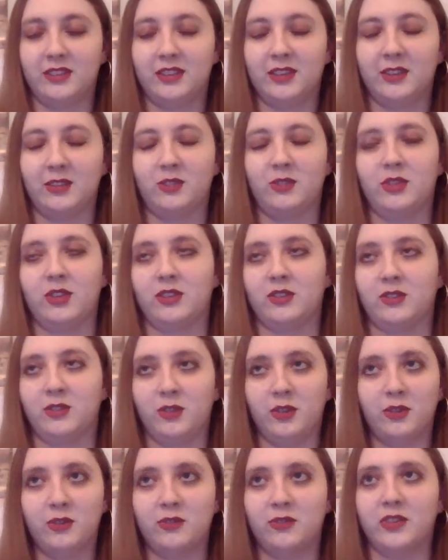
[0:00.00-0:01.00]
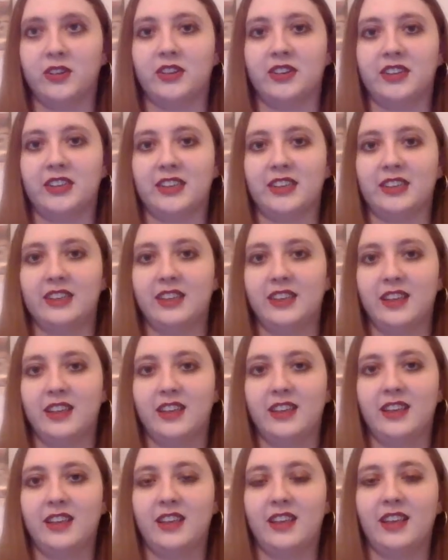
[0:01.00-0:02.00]
It's just so funny,
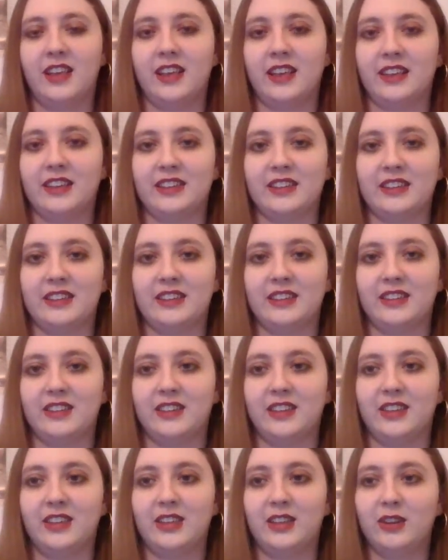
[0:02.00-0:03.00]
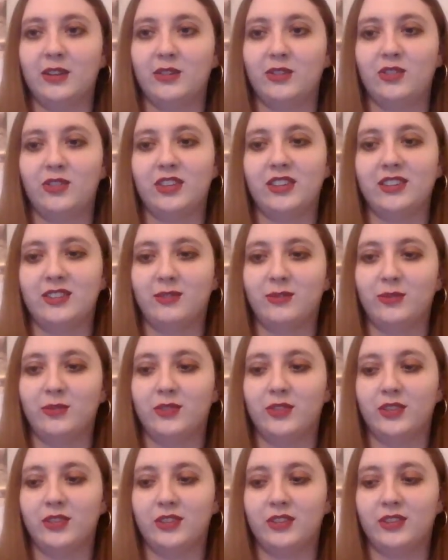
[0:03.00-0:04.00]
and you know, it's just
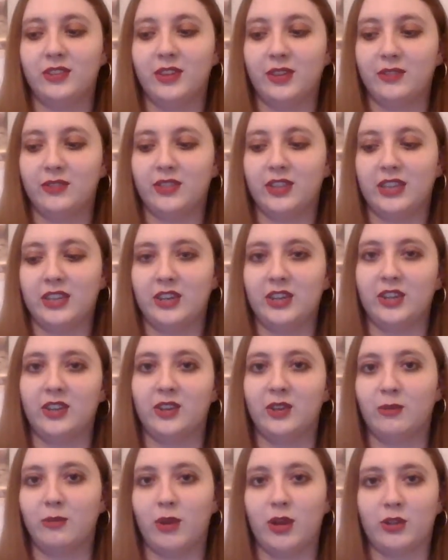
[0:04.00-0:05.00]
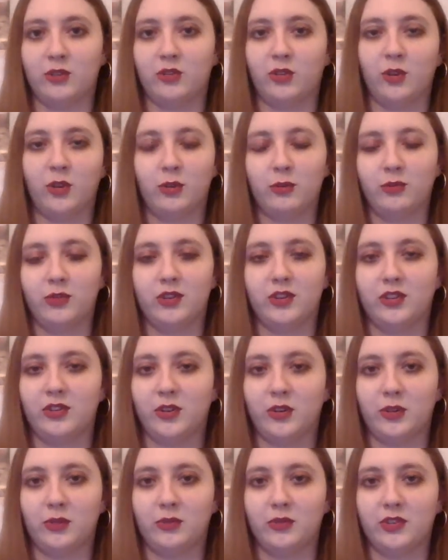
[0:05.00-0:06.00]
something you can watch over and
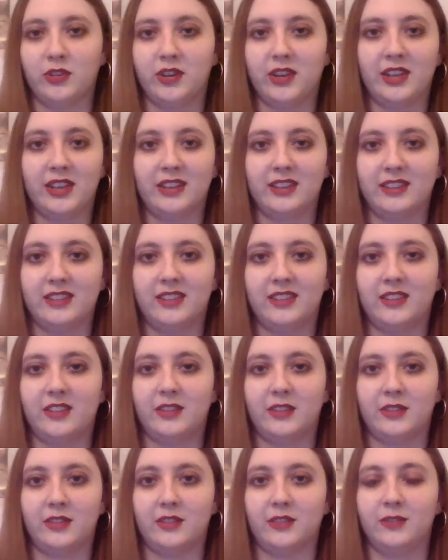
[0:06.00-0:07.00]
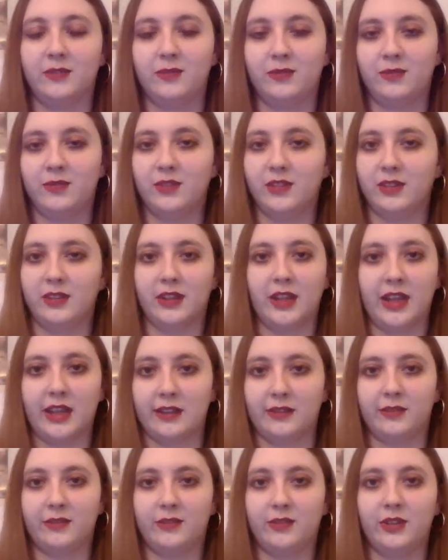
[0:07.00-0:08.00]
over and still
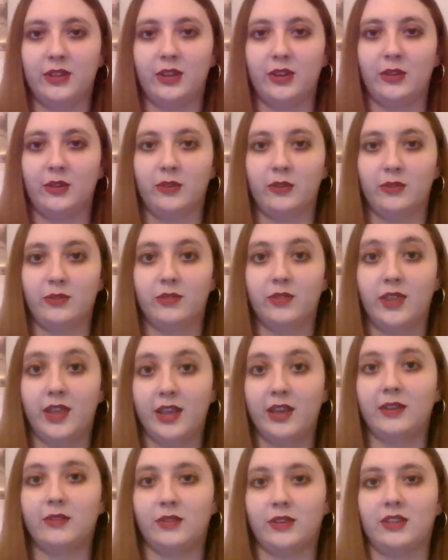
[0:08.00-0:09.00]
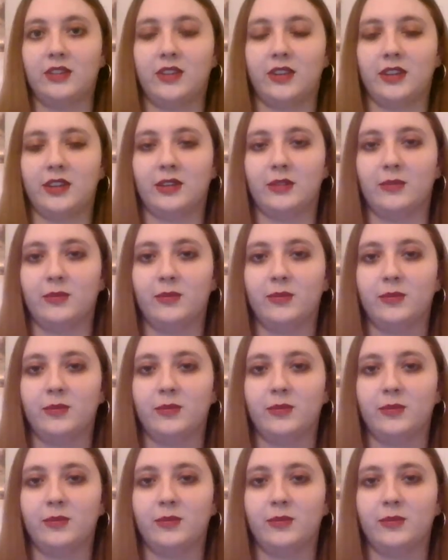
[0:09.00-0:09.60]
laugh, you know, every time.